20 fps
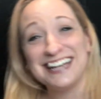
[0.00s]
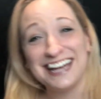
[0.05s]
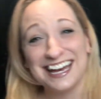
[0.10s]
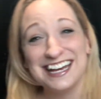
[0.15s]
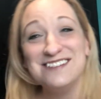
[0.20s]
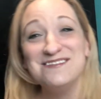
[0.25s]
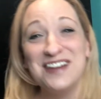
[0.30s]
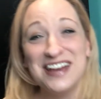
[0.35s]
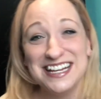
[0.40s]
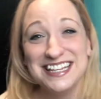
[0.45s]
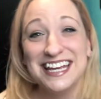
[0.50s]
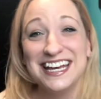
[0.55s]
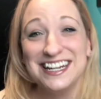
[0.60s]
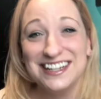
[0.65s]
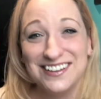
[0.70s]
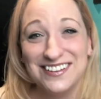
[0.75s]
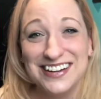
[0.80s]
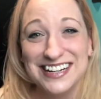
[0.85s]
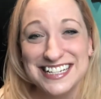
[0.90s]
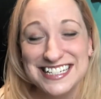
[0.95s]
I made that
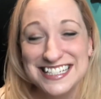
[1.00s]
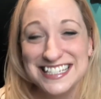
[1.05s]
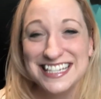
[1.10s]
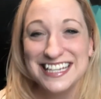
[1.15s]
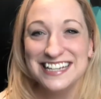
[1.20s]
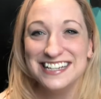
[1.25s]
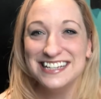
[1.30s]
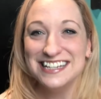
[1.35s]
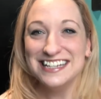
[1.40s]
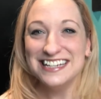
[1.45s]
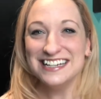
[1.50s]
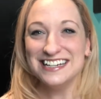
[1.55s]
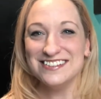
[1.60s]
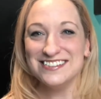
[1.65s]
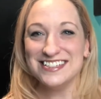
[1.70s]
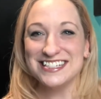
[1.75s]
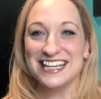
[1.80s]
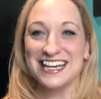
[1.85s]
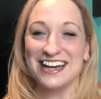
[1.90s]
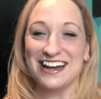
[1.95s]
noise. It
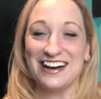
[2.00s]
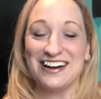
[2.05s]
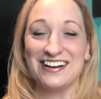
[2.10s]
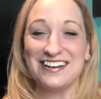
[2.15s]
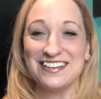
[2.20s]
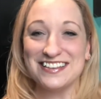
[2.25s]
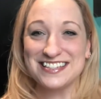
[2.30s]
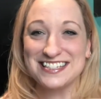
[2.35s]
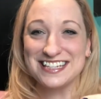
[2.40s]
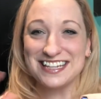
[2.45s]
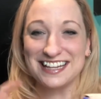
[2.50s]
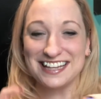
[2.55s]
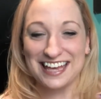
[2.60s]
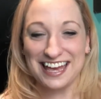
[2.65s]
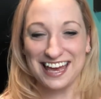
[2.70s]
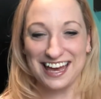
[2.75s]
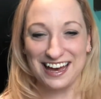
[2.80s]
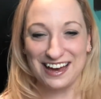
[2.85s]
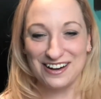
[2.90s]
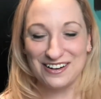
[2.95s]
was like,
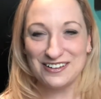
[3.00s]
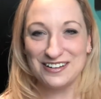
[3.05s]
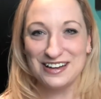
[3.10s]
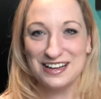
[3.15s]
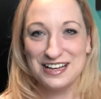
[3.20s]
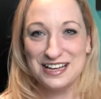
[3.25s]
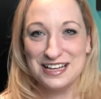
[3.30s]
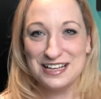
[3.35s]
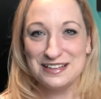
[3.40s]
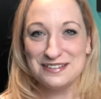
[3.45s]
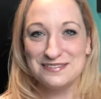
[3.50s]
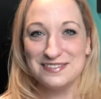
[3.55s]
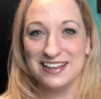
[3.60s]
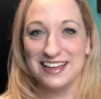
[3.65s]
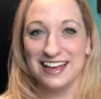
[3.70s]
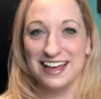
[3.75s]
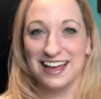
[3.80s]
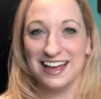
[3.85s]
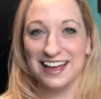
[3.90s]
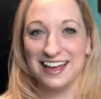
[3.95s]
oh, this little
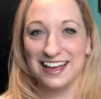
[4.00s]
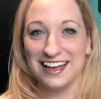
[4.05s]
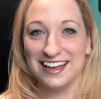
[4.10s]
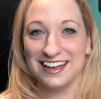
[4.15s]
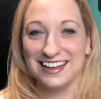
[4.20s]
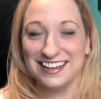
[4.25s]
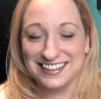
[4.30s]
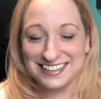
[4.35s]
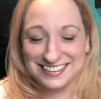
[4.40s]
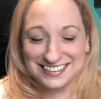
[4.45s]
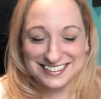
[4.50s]
cow.